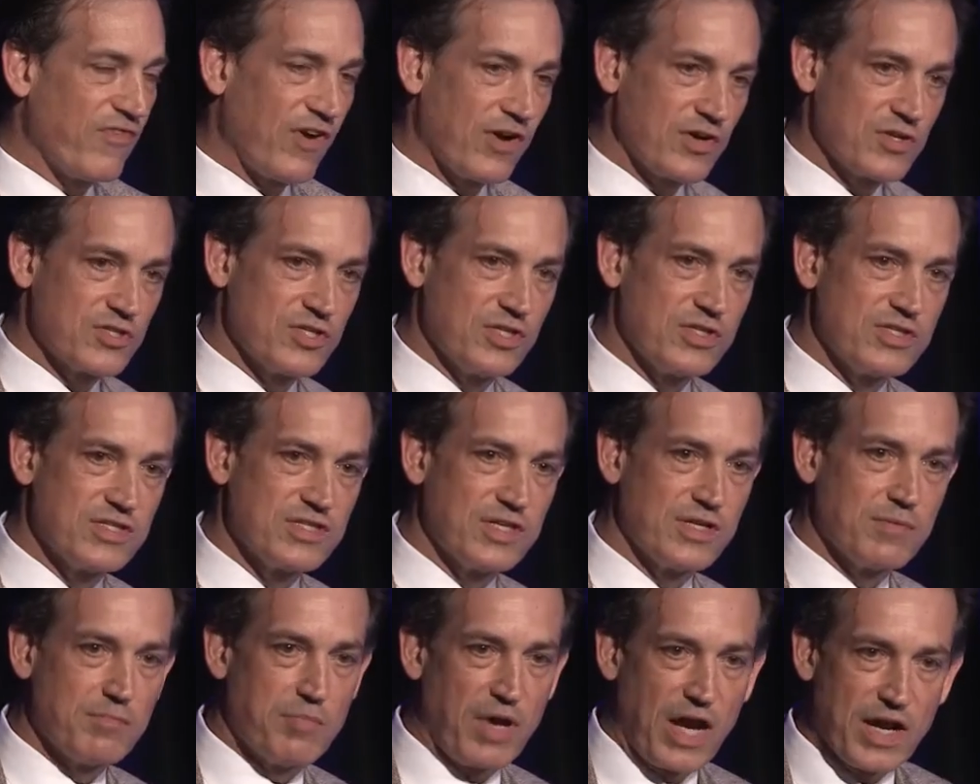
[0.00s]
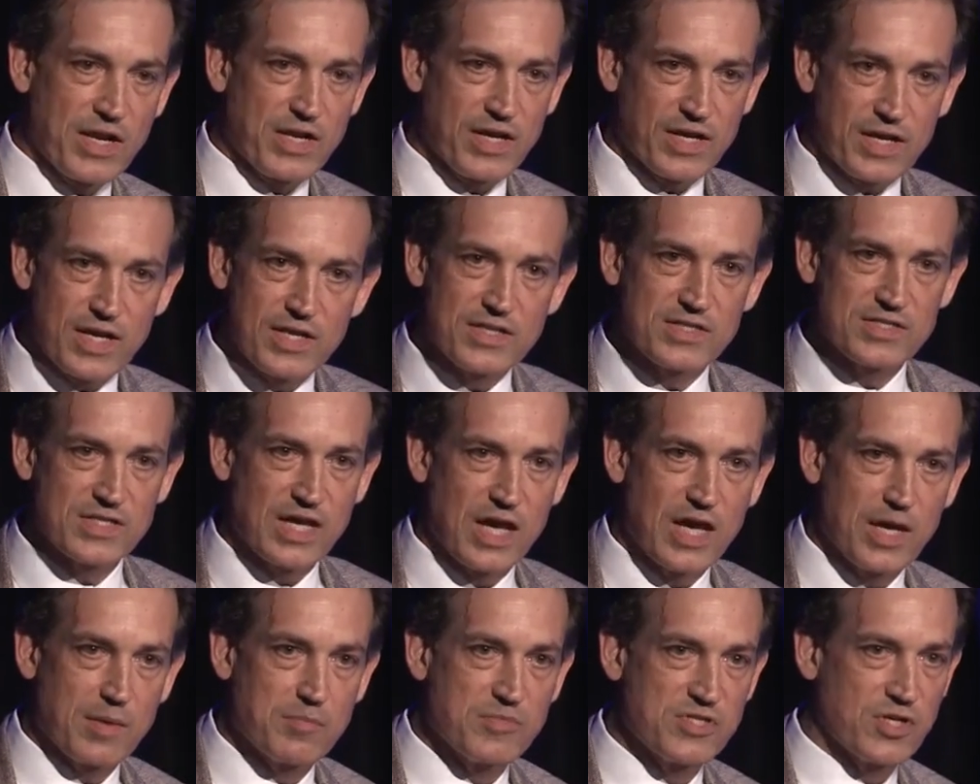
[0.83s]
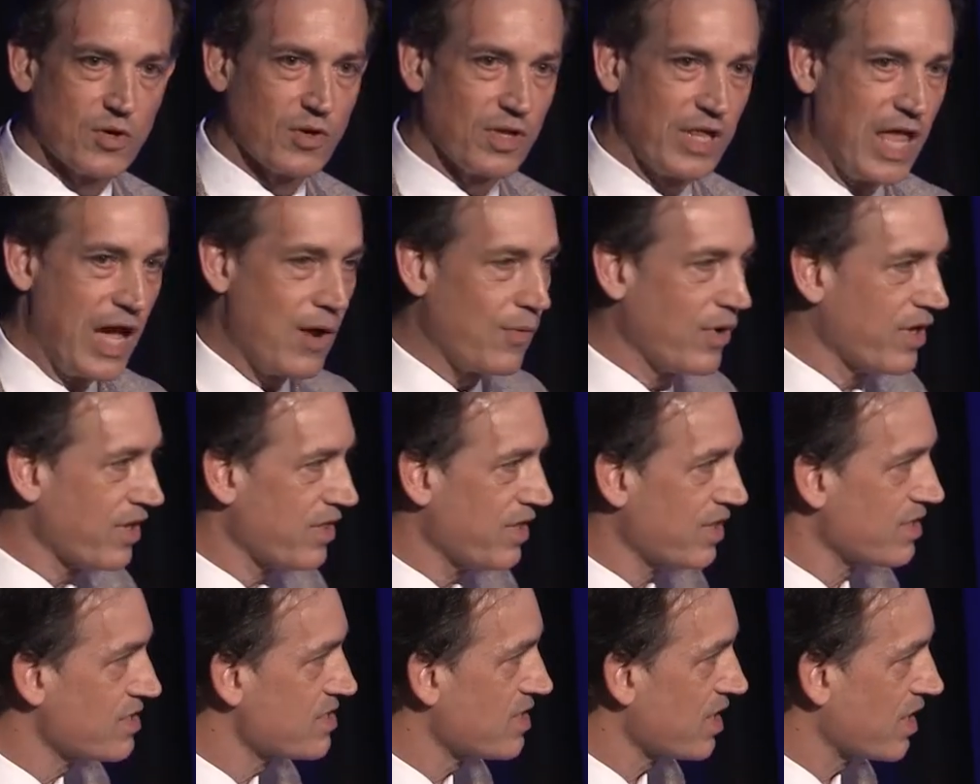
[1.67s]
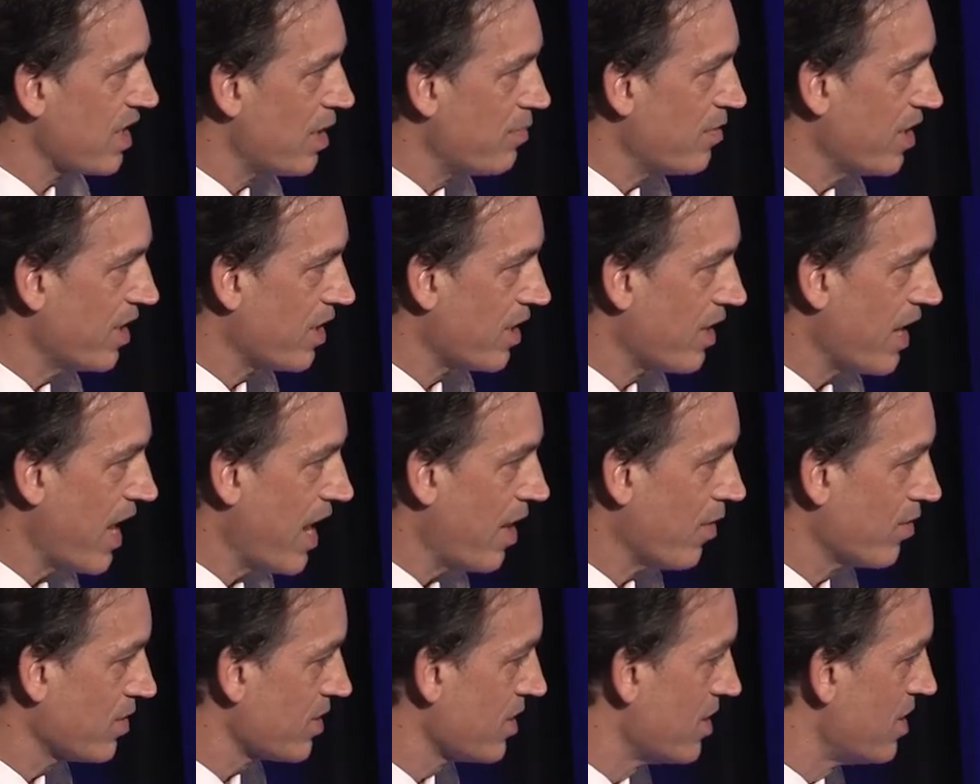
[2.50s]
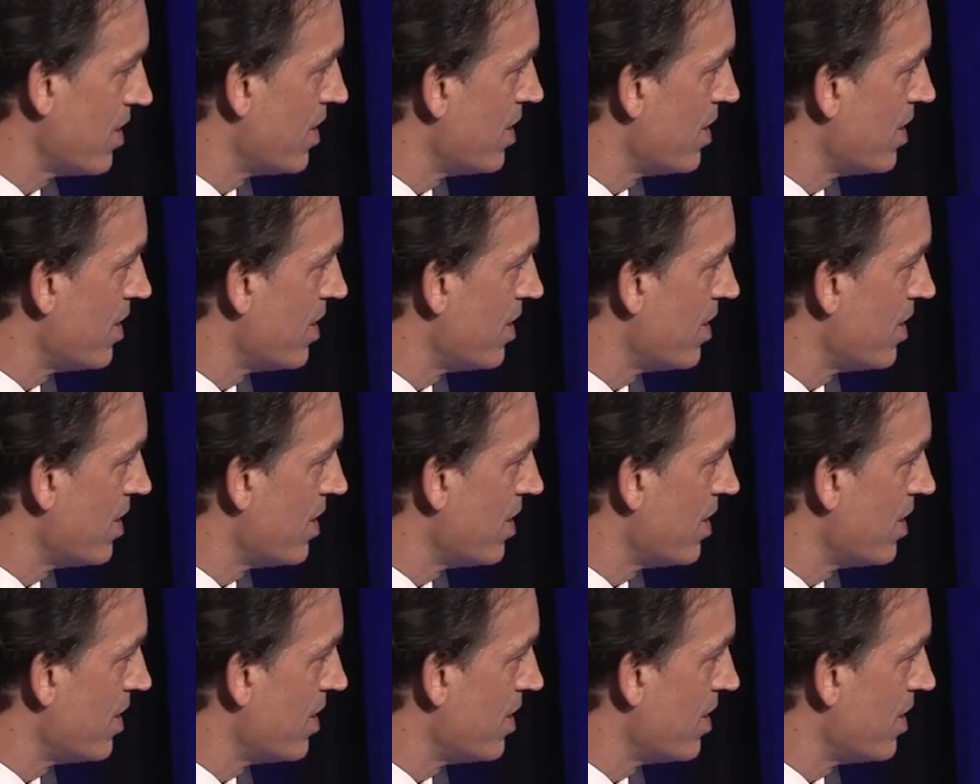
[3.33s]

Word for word: functions in binding enzymes or allowing things to come in and out.